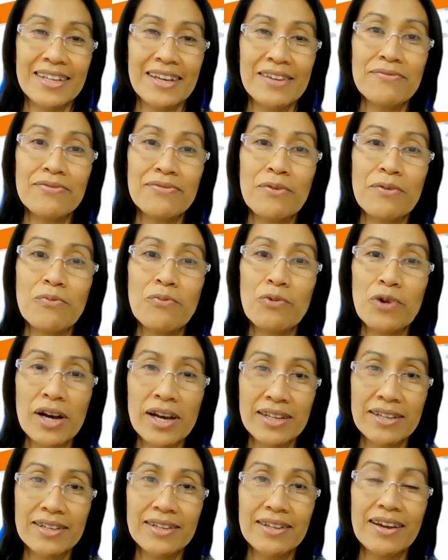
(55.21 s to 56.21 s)
than from
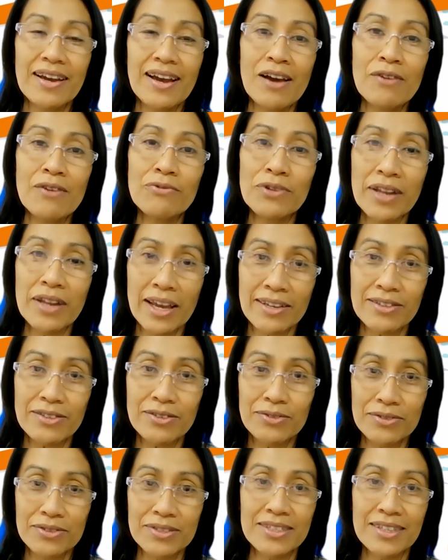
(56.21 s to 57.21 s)
what I would
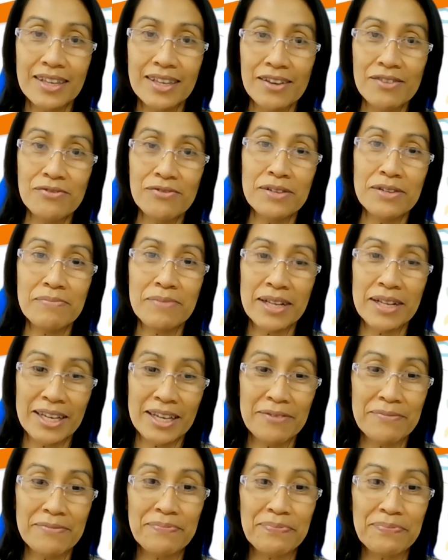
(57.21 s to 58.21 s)
like to say
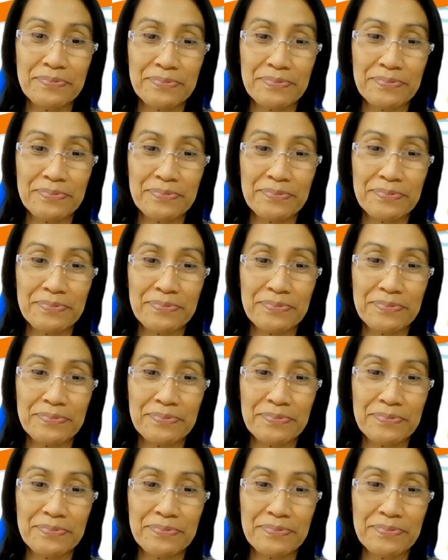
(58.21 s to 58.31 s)
verbally.